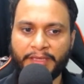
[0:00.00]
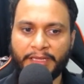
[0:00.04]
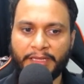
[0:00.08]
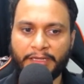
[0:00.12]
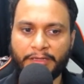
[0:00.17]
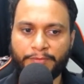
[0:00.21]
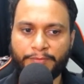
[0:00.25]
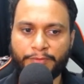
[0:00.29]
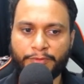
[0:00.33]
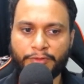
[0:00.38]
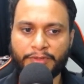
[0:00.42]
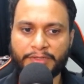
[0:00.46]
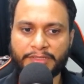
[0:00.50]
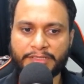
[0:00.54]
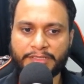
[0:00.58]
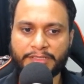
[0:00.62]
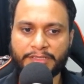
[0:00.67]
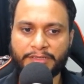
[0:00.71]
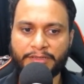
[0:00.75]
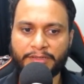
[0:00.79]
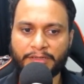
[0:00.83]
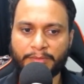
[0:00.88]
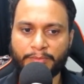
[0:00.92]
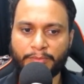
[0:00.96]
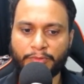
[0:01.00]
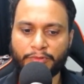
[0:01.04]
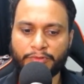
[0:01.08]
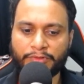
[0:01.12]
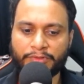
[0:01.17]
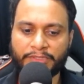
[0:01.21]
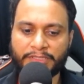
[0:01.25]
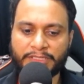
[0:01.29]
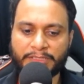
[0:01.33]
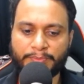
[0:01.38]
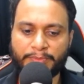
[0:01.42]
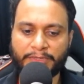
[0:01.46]
And if you consider
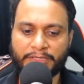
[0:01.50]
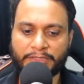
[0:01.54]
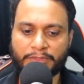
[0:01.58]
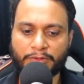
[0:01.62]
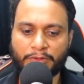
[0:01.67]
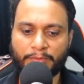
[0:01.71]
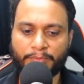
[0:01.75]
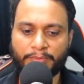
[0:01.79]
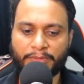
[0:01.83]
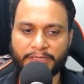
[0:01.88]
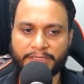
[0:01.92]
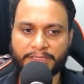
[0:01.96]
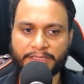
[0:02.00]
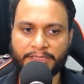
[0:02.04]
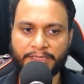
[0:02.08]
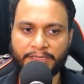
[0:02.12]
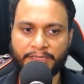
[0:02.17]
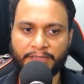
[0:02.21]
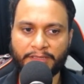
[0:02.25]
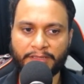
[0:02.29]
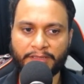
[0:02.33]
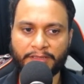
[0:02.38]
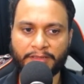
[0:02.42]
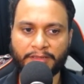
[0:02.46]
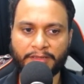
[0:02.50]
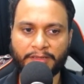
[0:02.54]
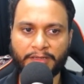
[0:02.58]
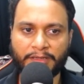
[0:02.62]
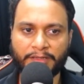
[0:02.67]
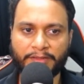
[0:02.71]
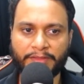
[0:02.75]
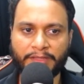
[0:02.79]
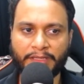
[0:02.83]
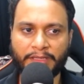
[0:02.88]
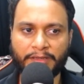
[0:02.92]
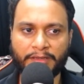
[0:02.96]
about the space complexity,
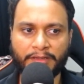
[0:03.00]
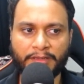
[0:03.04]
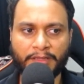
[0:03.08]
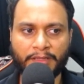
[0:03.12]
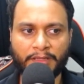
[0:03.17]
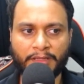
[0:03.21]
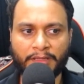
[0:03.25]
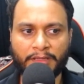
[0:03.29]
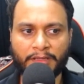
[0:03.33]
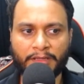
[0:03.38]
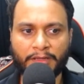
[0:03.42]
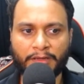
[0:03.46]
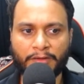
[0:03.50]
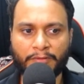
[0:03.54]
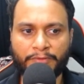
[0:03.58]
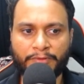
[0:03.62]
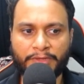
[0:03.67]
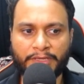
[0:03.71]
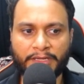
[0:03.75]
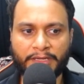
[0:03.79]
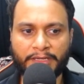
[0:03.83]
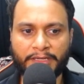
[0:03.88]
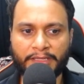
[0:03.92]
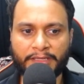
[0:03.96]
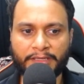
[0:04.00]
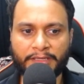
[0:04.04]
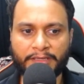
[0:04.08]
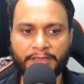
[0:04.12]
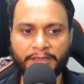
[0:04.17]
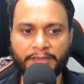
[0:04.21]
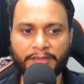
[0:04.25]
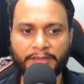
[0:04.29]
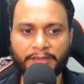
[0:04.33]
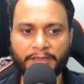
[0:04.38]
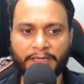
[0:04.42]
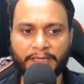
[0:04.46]
uh, then we are
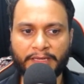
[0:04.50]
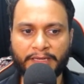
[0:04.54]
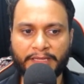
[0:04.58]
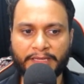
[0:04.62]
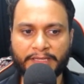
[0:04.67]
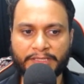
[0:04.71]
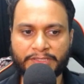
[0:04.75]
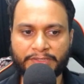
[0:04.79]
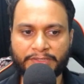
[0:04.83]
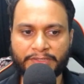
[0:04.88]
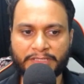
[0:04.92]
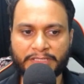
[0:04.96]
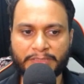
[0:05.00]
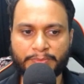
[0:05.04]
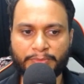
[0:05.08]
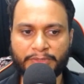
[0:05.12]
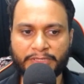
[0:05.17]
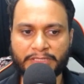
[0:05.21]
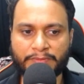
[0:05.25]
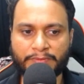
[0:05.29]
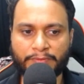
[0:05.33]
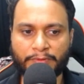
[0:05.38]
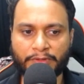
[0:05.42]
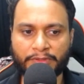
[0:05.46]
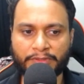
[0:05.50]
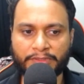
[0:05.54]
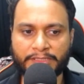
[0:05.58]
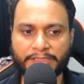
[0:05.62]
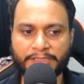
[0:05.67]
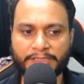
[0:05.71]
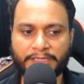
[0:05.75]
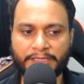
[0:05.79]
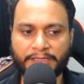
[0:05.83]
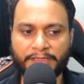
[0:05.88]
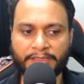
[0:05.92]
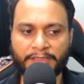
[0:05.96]
taking an extra space for the
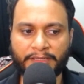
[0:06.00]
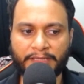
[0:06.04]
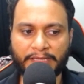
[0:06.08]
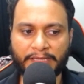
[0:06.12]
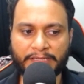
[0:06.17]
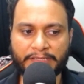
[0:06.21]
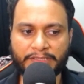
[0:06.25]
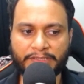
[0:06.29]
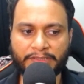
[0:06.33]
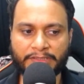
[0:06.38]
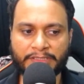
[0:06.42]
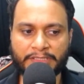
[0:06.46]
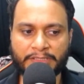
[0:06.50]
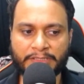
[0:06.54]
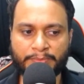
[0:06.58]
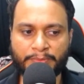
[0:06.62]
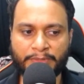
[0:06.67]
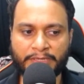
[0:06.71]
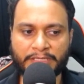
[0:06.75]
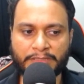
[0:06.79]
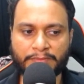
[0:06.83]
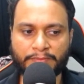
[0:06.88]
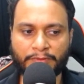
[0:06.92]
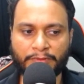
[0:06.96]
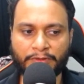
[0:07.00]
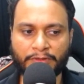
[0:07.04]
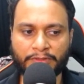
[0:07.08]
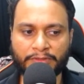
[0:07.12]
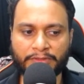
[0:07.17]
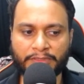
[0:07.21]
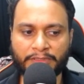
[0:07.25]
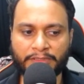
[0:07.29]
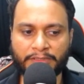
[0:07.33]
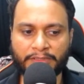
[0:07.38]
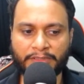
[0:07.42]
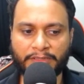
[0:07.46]
set, extra space for
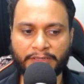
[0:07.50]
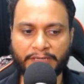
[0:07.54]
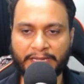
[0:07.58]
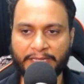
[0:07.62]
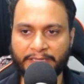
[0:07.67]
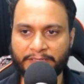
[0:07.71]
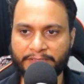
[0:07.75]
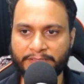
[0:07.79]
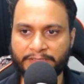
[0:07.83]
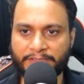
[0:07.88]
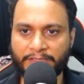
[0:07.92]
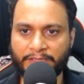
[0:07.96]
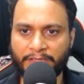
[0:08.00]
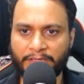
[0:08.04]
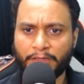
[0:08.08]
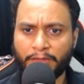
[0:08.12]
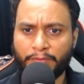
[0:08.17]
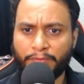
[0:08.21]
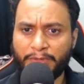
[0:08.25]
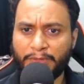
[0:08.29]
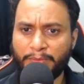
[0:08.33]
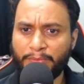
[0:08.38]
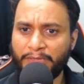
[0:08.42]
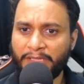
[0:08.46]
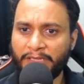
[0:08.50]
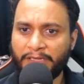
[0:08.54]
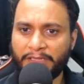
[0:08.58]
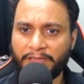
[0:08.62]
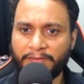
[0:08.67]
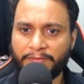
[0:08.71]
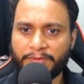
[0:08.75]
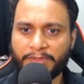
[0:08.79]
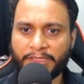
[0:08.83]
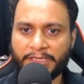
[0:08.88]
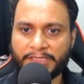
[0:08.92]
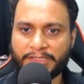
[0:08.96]
the ranks. We may
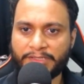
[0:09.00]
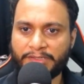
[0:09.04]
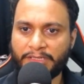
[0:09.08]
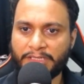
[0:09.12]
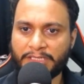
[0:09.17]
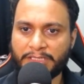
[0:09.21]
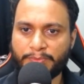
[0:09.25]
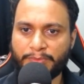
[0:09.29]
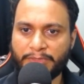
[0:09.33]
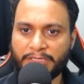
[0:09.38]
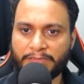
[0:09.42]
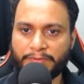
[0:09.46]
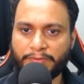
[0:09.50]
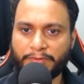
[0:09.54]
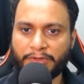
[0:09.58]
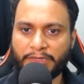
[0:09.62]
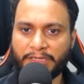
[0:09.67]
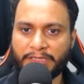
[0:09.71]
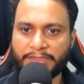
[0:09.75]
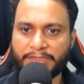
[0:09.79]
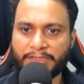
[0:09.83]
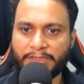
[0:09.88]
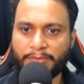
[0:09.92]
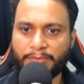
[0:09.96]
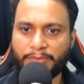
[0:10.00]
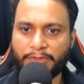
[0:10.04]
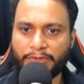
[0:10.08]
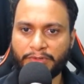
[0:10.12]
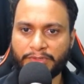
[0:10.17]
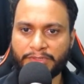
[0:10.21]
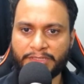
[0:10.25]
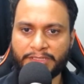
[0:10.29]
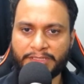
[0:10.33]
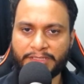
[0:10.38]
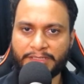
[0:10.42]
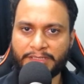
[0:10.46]
leave the extra space for answer
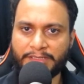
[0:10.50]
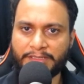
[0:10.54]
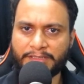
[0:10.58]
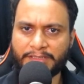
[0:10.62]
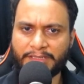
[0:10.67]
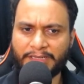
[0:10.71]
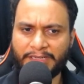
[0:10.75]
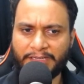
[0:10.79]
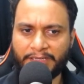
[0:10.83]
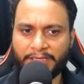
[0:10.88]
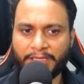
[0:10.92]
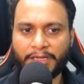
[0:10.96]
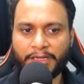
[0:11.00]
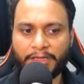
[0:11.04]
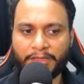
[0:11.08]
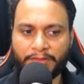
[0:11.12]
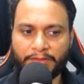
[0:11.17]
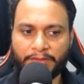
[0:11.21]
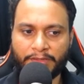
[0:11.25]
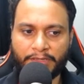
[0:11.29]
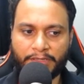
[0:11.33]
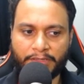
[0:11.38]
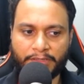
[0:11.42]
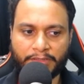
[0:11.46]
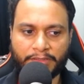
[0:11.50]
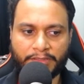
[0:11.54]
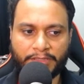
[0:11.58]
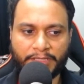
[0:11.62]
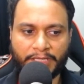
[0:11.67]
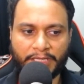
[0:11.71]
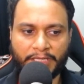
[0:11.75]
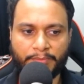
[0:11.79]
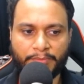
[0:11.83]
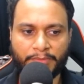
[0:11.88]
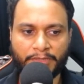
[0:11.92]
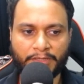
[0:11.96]
because this is contained in the return
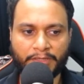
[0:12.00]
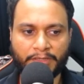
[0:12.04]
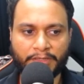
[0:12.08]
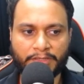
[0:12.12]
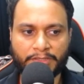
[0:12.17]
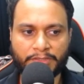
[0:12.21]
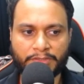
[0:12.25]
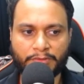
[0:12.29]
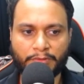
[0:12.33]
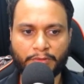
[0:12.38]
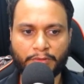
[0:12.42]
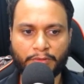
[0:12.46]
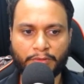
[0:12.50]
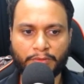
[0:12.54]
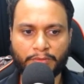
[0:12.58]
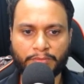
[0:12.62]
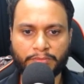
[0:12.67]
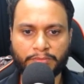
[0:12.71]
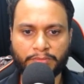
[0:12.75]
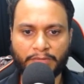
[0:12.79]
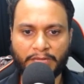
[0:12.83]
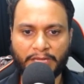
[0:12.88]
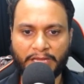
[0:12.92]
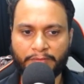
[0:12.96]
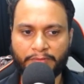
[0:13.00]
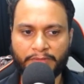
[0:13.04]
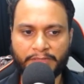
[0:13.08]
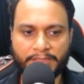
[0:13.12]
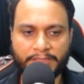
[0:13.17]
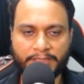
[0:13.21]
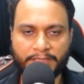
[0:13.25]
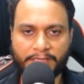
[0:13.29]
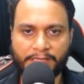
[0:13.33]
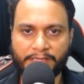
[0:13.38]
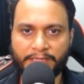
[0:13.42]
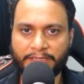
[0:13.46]
type. So I will
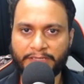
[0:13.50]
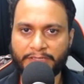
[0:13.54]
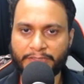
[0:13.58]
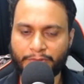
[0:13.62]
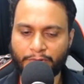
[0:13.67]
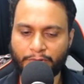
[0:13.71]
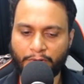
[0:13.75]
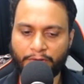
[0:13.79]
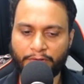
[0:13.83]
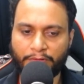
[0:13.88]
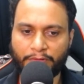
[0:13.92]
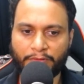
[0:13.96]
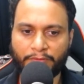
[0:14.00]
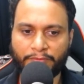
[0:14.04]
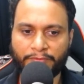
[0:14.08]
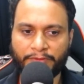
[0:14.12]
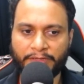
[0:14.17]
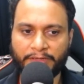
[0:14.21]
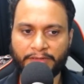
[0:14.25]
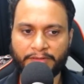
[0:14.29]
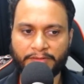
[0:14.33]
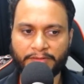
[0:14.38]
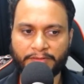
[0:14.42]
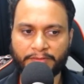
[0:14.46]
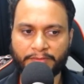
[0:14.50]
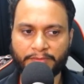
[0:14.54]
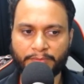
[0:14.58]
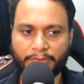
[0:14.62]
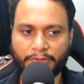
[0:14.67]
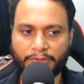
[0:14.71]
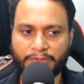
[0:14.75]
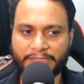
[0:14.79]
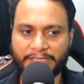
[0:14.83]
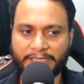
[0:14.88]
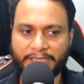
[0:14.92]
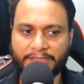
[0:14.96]
say it is order of n
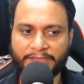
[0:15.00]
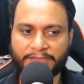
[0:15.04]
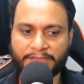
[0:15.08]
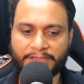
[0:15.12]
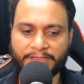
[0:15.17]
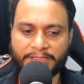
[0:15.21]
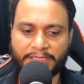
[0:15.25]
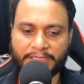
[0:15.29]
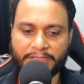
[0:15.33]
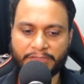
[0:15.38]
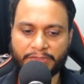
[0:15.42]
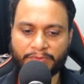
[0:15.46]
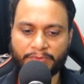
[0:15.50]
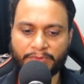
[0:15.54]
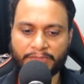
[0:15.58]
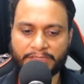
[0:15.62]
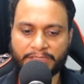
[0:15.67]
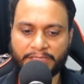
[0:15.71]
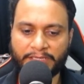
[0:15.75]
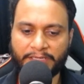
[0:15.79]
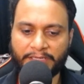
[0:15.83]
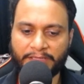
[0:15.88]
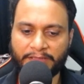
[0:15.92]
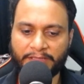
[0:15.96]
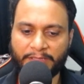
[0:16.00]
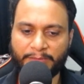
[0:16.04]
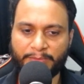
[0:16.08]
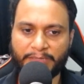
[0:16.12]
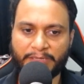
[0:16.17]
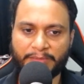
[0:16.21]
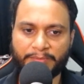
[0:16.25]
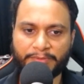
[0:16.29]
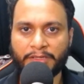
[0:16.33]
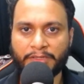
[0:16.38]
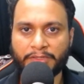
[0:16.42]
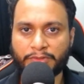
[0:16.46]
because n is the size of the set and the
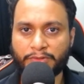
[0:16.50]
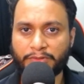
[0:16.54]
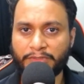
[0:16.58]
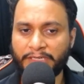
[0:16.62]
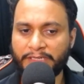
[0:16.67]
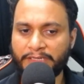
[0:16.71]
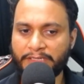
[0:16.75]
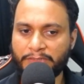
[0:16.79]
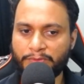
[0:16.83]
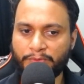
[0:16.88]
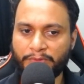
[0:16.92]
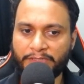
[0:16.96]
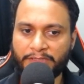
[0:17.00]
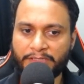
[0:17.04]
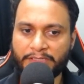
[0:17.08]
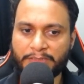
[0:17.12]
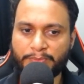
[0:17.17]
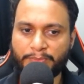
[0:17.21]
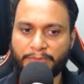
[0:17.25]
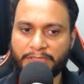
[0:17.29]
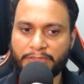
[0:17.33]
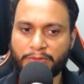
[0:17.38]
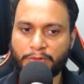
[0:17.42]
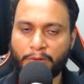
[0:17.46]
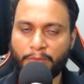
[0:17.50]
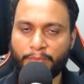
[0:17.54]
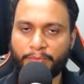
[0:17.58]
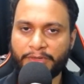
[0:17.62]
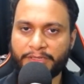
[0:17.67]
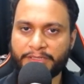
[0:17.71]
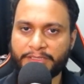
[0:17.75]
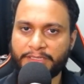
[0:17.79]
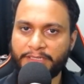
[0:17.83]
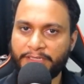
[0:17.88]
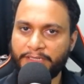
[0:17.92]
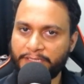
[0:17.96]
map. So that is why the space
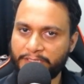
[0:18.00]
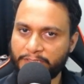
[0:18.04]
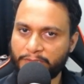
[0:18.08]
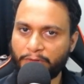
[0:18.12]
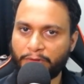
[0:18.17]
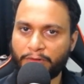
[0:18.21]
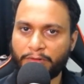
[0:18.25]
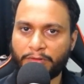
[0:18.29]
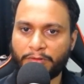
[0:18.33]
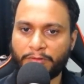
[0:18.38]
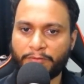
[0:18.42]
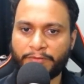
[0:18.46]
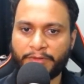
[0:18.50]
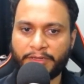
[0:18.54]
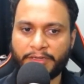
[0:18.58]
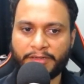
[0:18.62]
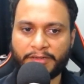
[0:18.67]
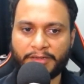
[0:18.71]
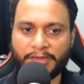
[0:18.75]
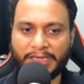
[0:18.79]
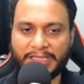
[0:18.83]
complexity is order of n.